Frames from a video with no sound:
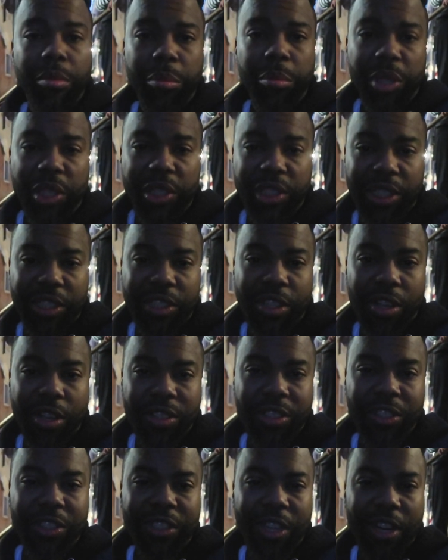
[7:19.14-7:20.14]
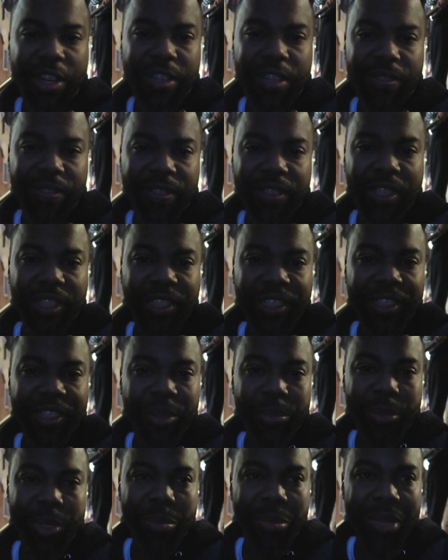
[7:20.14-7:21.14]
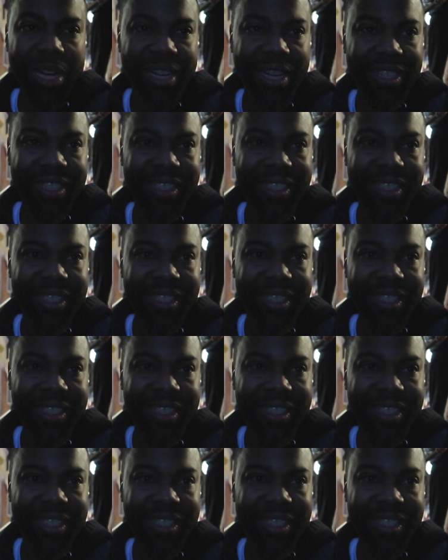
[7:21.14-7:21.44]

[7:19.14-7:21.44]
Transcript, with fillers: Mercy's also starting to feel a little bit better.